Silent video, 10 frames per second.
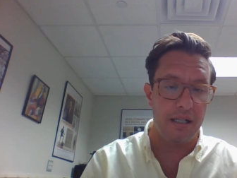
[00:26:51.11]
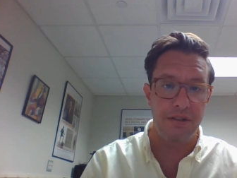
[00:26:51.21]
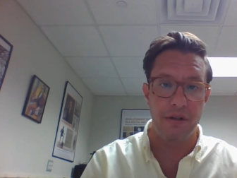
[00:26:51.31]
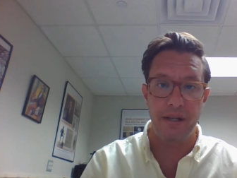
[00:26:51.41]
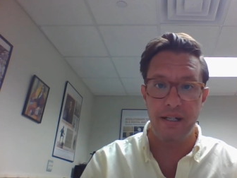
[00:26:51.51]

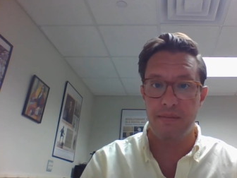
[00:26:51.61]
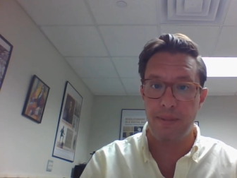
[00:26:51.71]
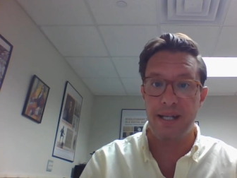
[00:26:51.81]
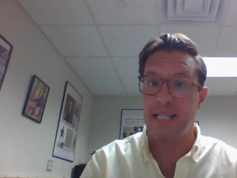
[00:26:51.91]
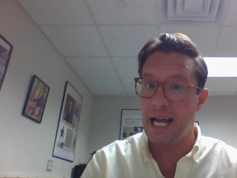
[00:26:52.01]
So they didn't
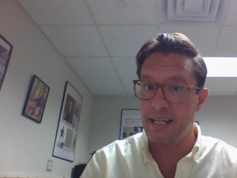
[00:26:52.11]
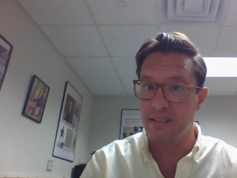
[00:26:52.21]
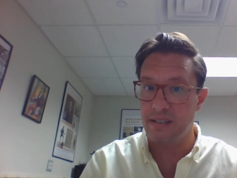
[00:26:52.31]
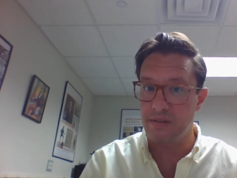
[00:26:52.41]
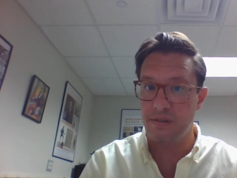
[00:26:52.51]
pay
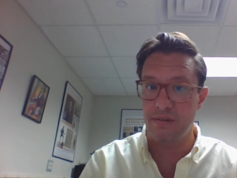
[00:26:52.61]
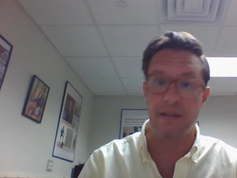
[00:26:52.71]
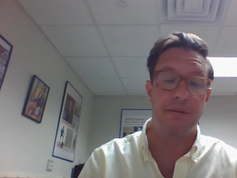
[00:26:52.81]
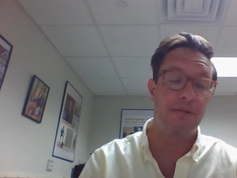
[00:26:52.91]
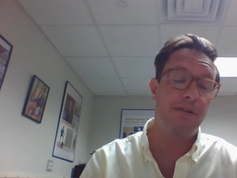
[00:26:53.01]
taxes.
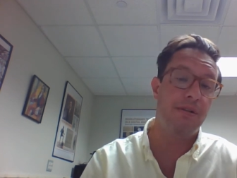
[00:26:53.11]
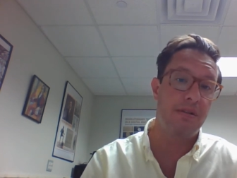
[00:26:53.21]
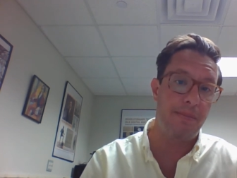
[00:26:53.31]
They refused